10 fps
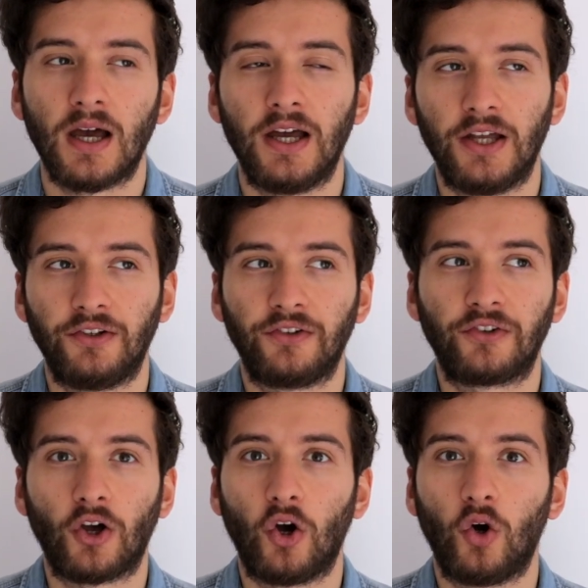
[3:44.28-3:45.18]
And
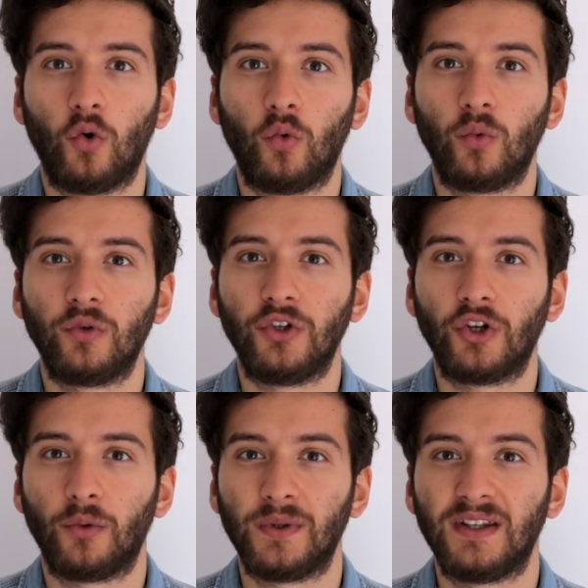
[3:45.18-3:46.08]
so, you
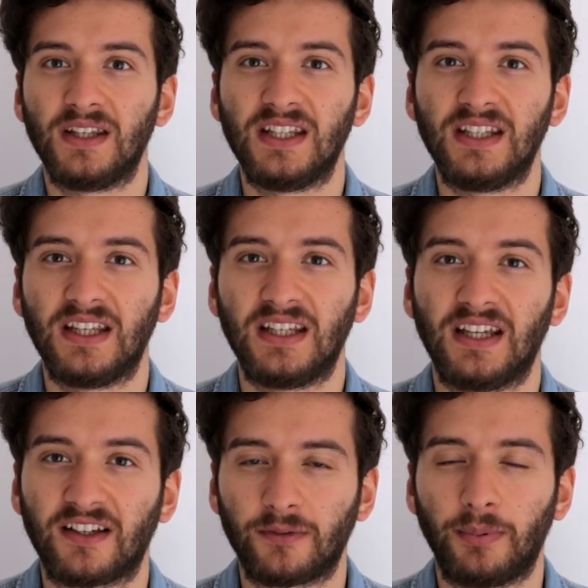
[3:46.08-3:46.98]
know, he, he, he
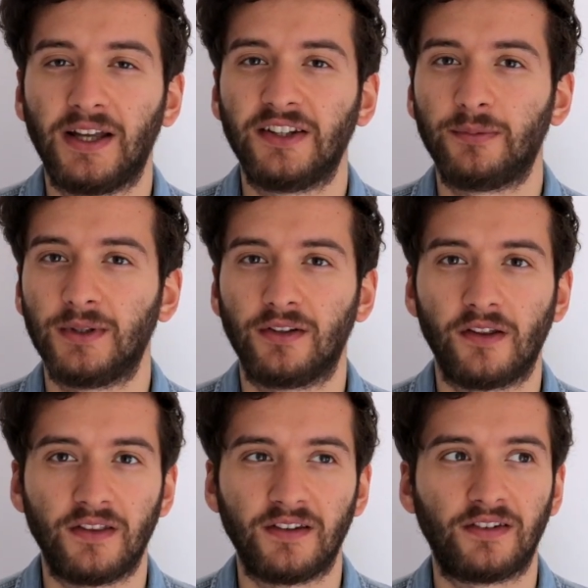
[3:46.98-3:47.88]
explained to me
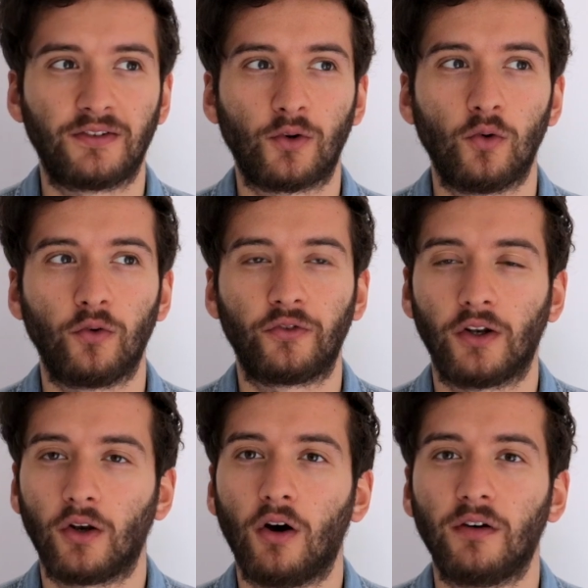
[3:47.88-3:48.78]
that this has caused a
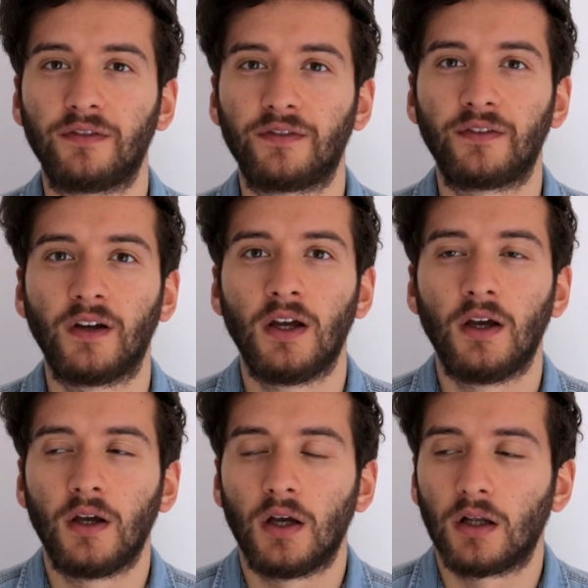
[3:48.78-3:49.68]
lot of
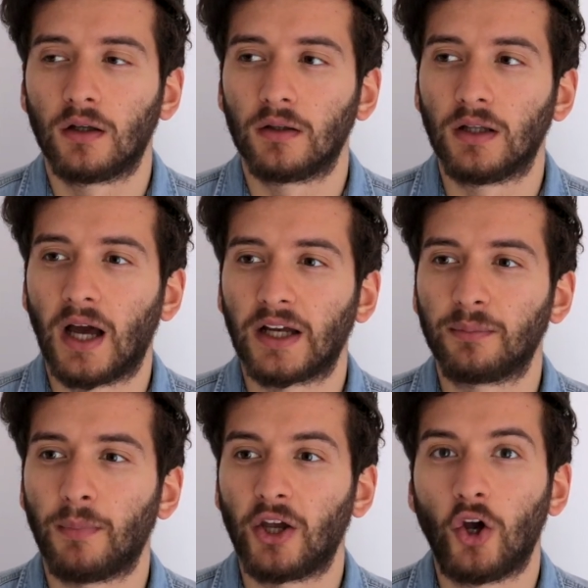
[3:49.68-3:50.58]
like
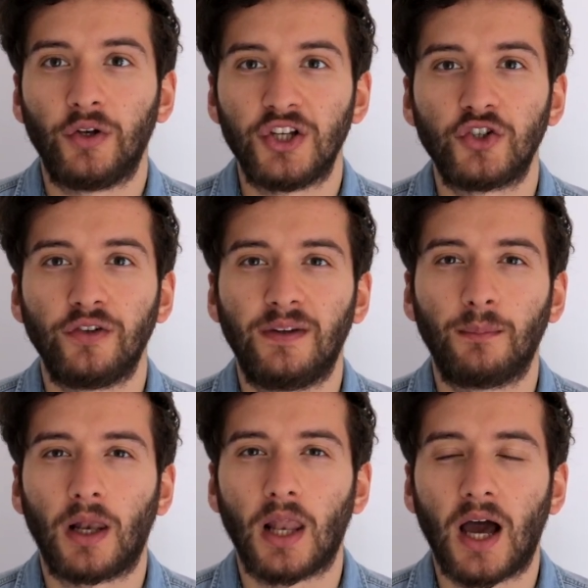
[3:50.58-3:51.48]
my own issues in
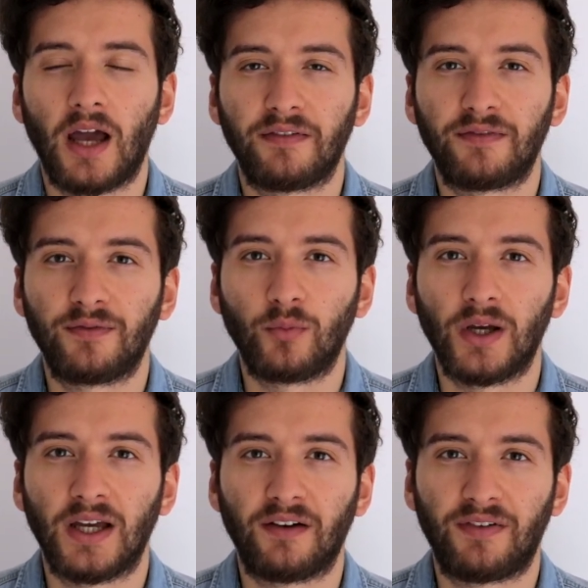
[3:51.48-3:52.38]
my life,
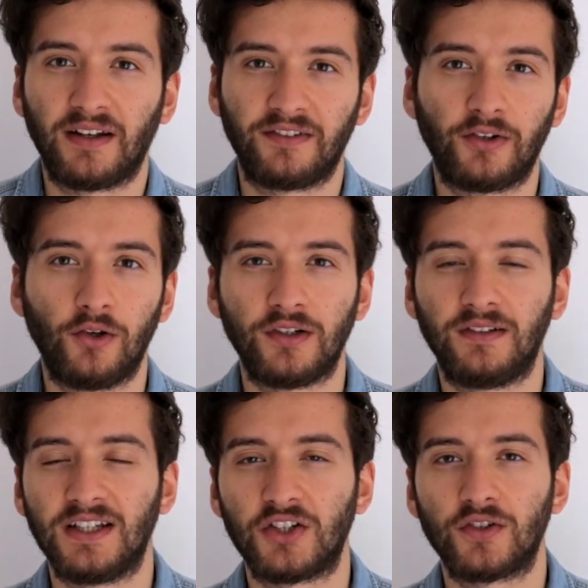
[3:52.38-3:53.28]
where I've had certain
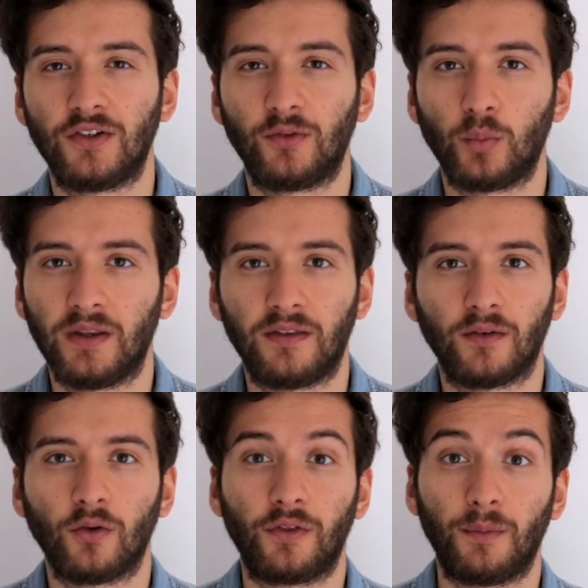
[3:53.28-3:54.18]
addictions
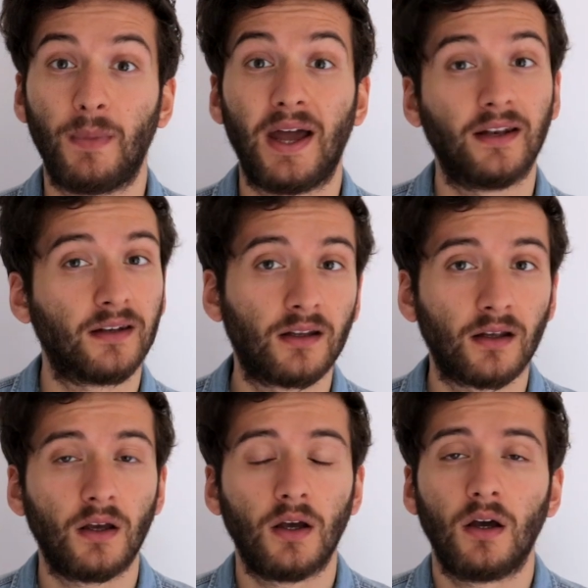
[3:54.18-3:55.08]
with other men,
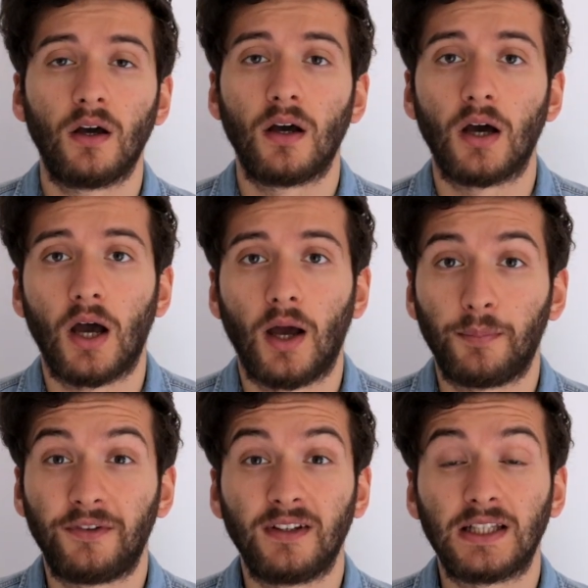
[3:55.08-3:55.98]
uh,
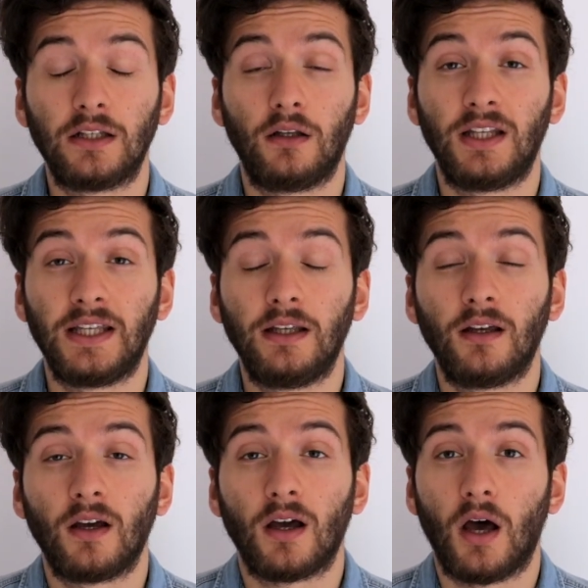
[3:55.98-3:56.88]

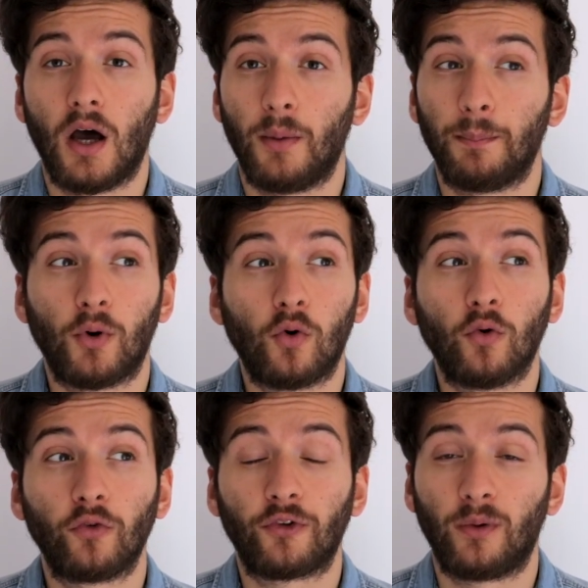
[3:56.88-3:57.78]
particularly, um, but
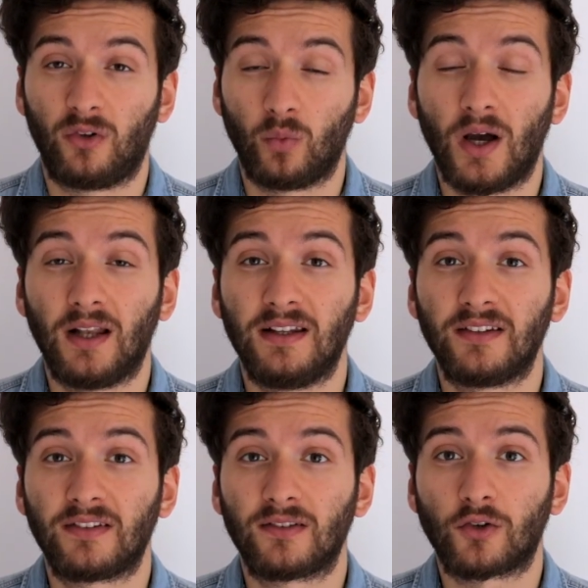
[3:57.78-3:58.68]
also as well,
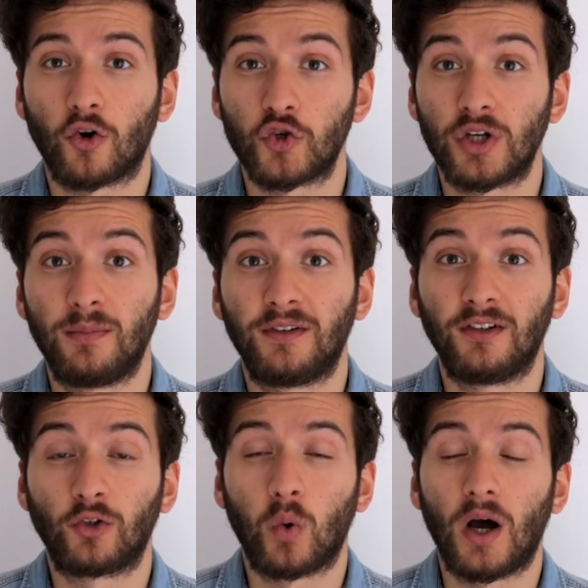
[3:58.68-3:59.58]
it's
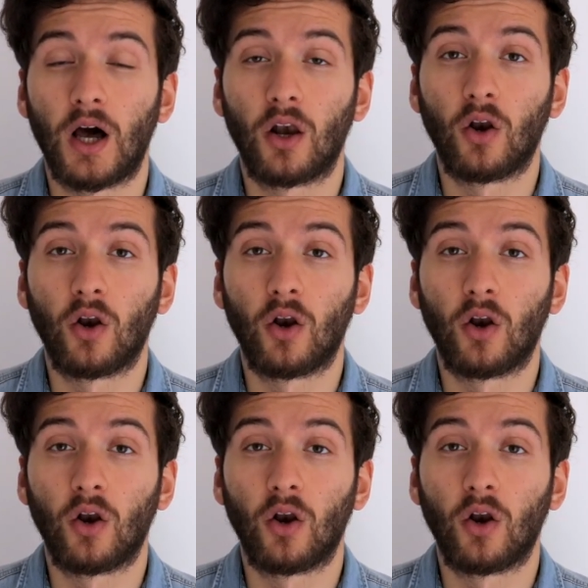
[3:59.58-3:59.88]
contributed quite a